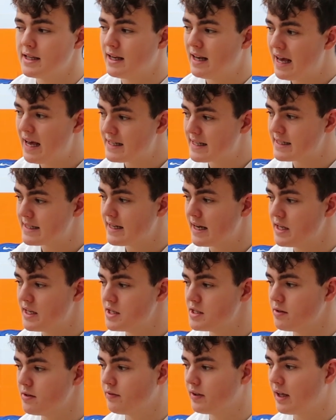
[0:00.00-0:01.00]
latter
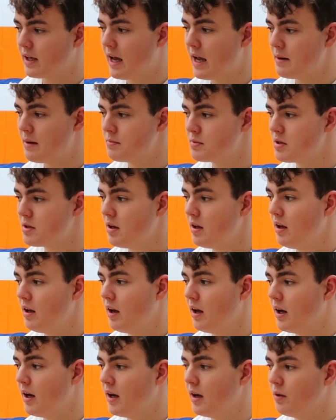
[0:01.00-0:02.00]
stages of the games,
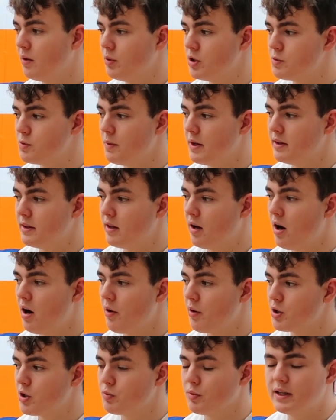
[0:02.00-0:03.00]
which meant the
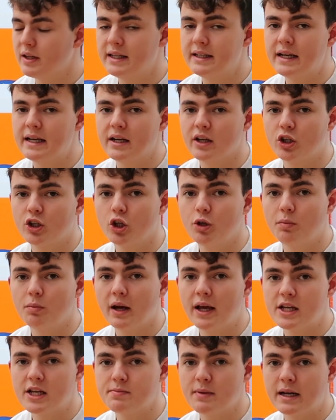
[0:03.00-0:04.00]
Irish really didn't
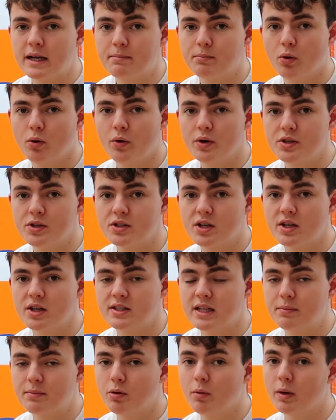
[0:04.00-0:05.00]
accumulate as many points
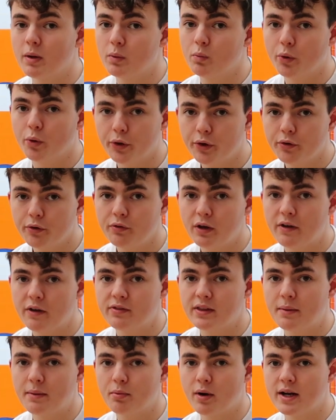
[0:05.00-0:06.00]
as they probably would have
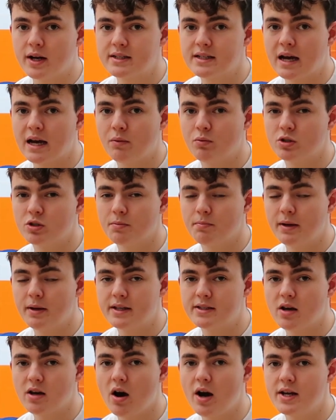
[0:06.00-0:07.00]
if their breakdown was a
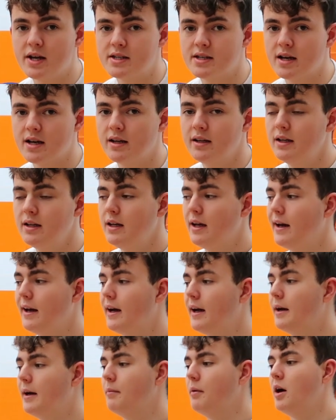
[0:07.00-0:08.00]
bit tighter
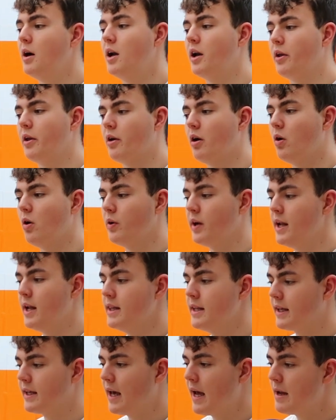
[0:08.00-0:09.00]
earlier on
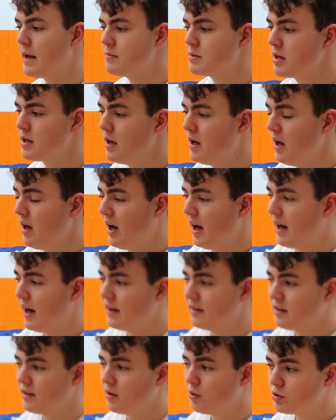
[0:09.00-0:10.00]
in the games.
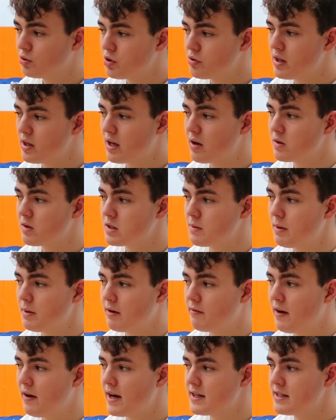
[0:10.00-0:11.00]
And I also think it was a
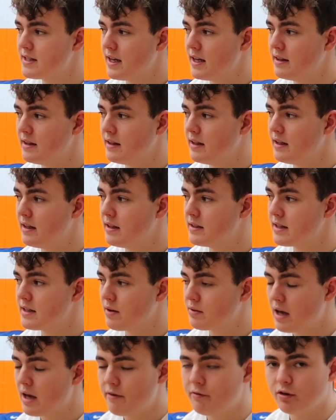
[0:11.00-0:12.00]
big factor in the
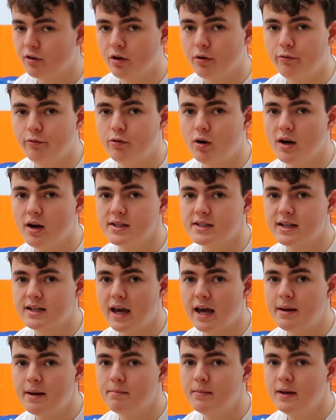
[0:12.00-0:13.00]
South Africa and France
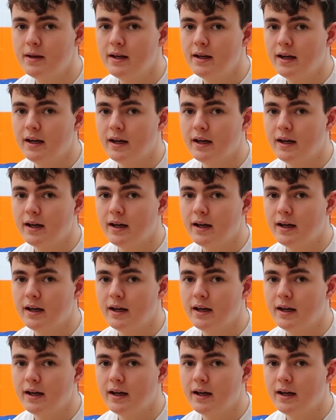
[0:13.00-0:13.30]
game.